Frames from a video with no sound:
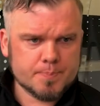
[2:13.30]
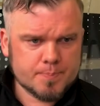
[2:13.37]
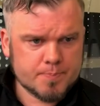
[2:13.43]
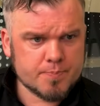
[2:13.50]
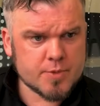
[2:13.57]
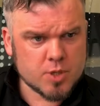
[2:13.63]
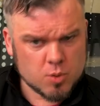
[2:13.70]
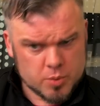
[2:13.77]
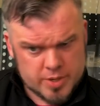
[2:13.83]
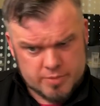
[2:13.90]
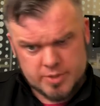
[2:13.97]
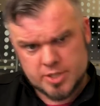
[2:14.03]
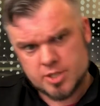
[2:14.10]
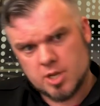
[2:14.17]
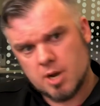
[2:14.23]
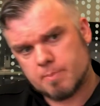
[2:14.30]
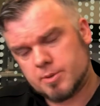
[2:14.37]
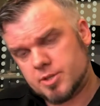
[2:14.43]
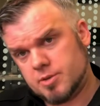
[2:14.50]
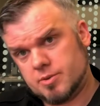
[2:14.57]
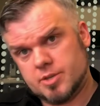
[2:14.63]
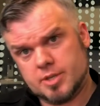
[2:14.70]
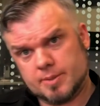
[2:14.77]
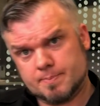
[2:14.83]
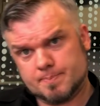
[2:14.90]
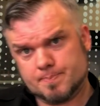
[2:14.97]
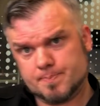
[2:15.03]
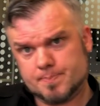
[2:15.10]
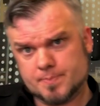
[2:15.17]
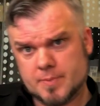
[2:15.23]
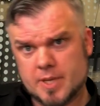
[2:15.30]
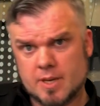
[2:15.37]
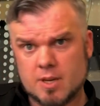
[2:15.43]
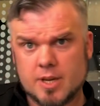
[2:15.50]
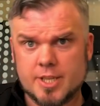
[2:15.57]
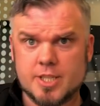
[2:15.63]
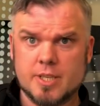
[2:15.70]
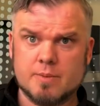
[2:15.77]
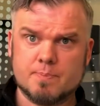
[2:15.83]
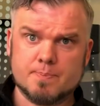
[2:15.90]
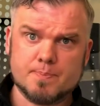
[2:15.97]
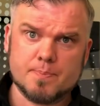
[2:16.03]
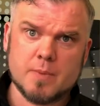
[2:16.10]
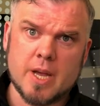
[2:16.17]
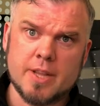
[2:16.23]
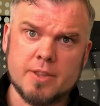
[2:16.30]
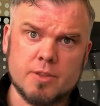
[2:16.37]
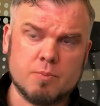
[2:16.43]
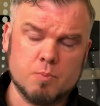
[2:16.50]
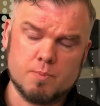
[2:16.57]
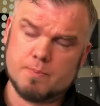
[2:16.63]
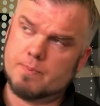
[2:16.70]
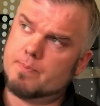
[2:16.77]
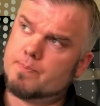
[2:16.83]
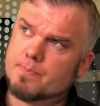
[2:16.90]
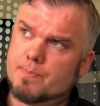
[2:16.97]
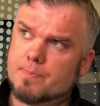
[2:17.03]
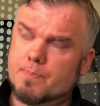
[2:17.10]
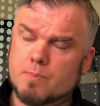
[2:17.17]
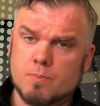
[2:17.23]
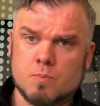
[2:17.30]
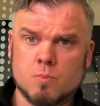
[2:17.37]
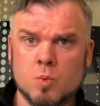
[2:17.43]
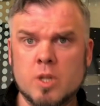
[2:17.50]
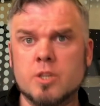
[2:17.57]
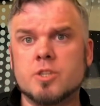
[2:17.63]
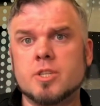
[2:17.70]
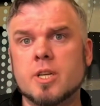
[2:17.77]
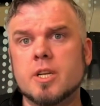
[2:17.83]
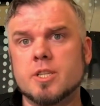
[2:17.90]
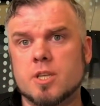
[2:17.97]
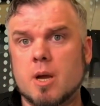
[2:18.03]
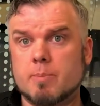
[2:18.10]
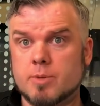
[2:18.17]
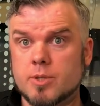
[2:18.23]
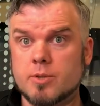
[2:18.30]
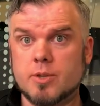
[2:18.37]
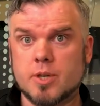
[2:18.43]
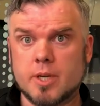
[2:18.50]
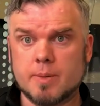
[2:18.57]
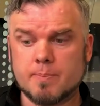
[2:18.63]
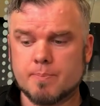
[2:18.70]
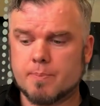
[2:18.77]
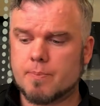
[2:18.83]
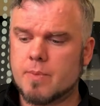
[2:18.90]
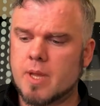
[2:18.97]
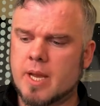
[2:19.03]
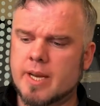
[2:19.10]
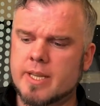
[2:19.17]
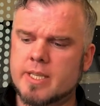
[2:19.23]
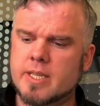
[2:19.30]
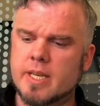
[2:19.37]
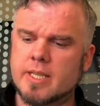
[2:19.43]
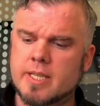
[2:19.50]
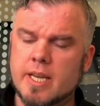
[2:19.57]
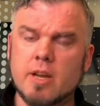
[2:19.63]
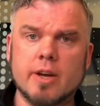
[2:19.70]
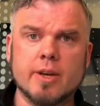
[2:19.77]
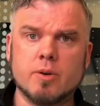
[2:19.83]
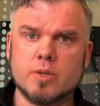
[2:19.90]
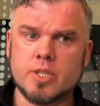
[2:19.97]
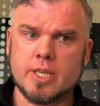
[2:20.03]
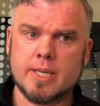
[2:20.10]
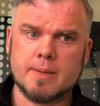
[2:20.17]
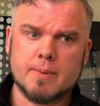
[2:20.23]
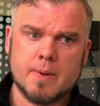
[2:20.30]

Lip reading: So where is the opportunity in lighting? And well, there still is an opportunity, and it's in IoT.